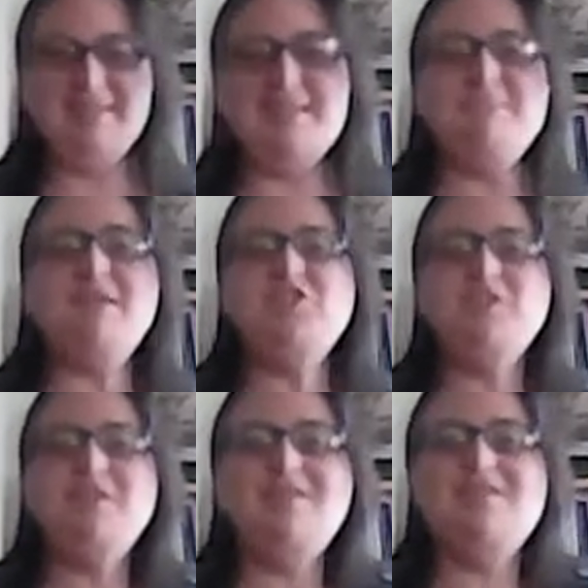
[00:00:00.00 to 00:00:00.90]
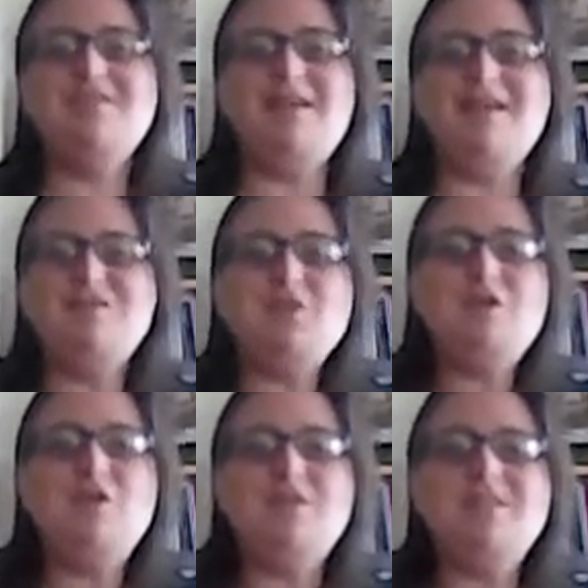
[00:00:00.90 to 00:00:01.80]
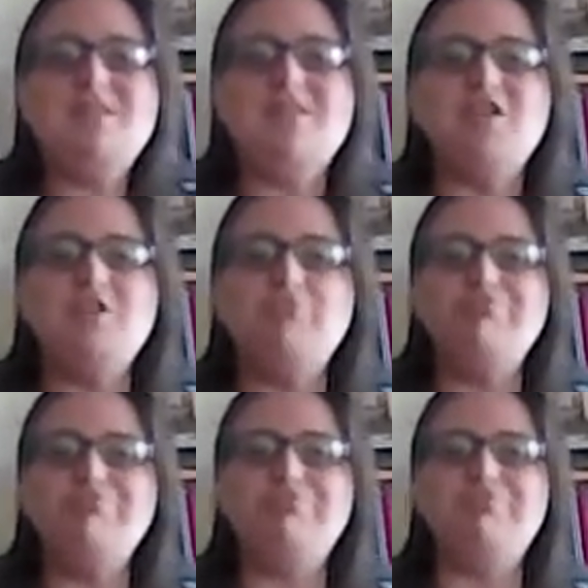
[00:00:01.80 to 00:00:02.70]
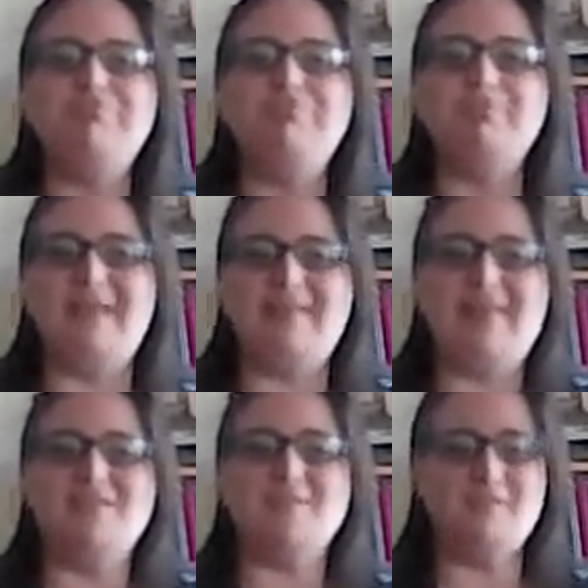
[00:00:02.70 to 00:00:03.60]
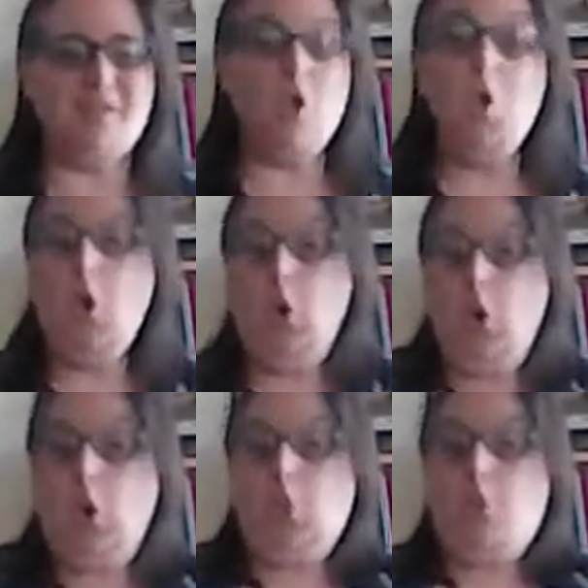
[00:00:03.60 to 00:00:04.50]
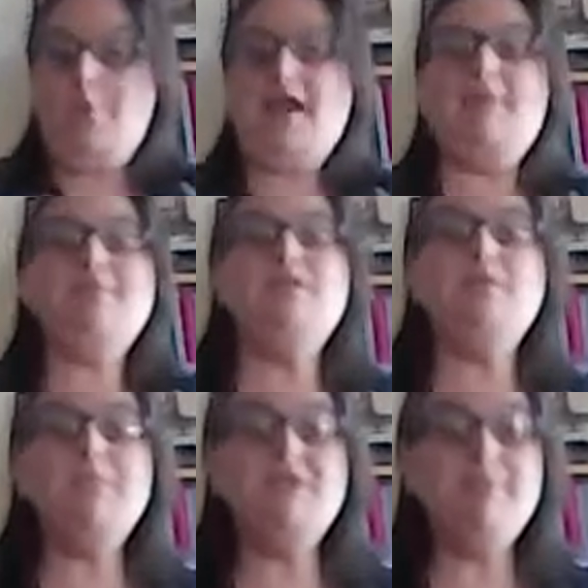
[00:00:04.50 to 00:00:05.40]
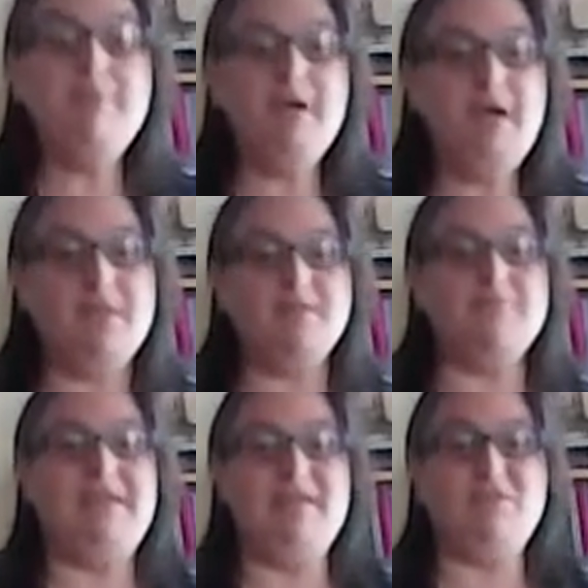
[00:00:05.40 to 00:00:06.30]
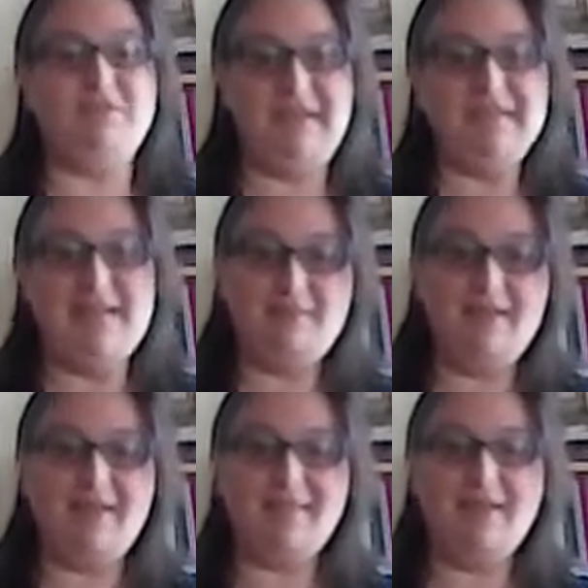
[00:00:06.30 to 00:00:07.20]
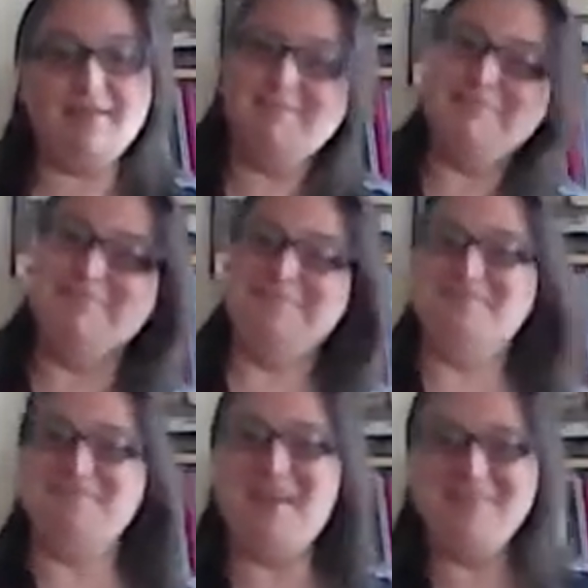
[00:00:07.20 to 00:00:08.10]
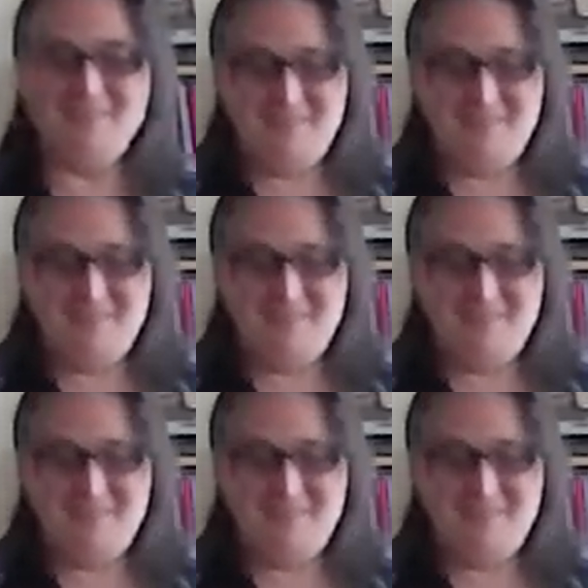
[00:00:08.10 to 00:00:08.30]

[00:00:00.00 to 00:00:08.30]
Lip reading: So imagine it's like a sort of cold sensation, like that. Or perhaps you could be a bird making a funny sound like that. Yeah.